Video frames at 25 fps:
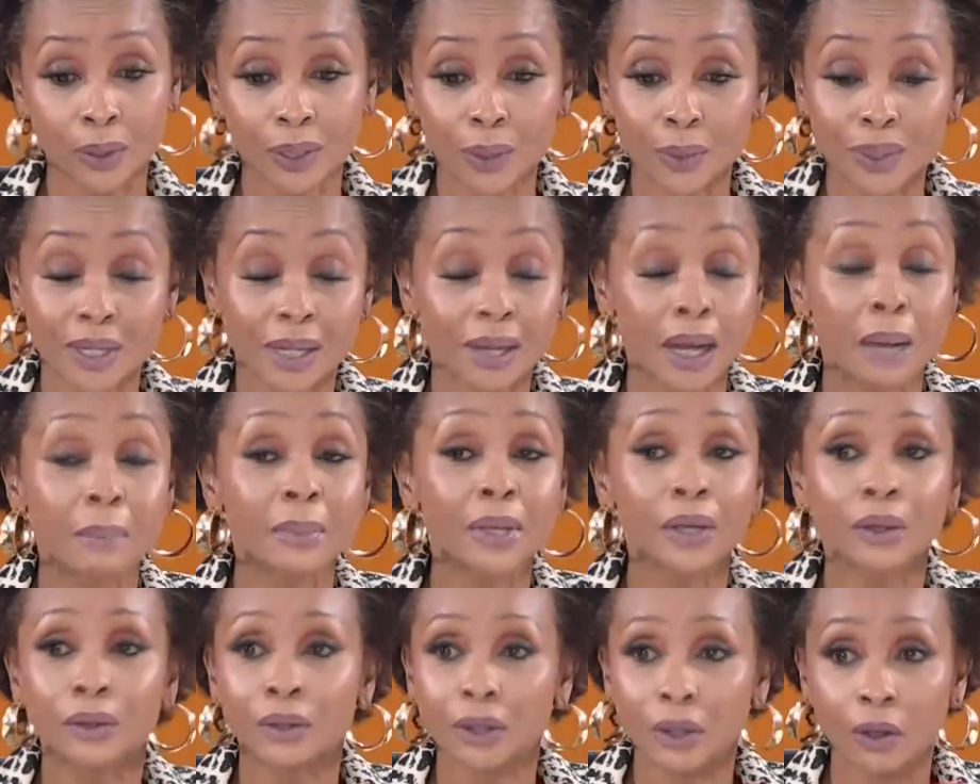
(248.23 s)
it was a
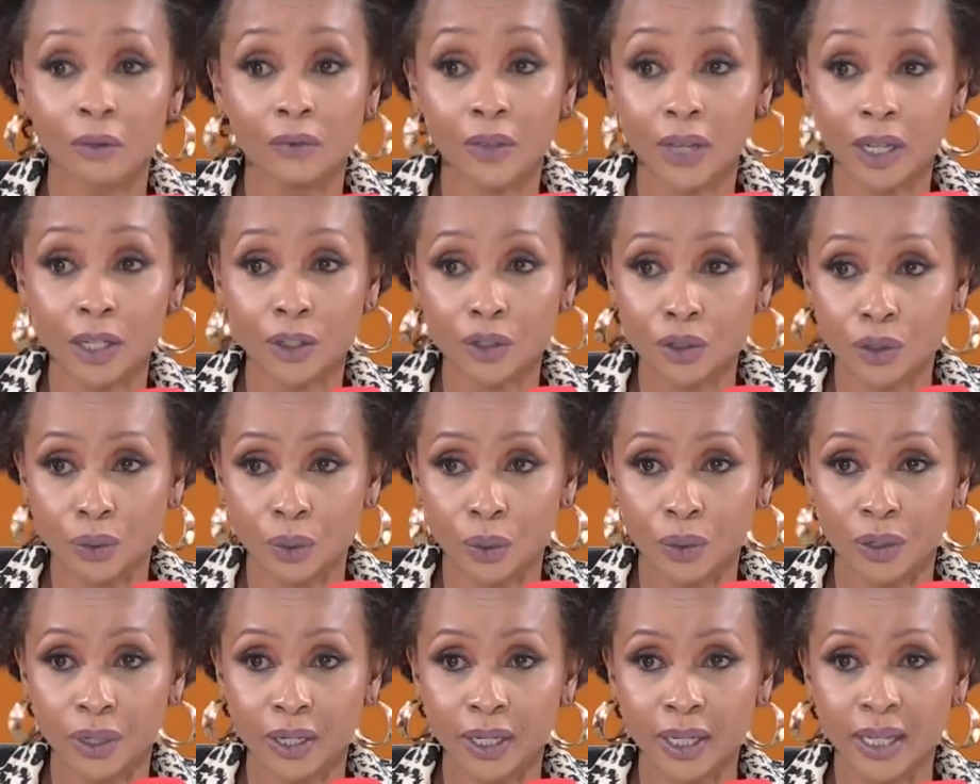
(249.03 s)
coming on, of age
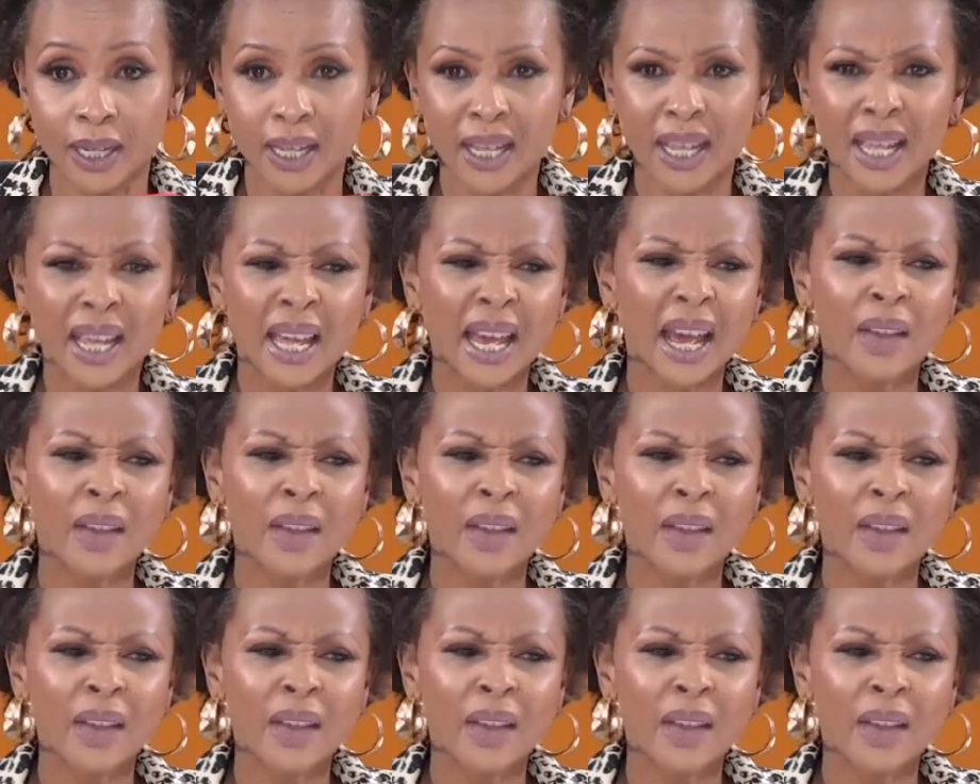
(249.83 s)
story, yes.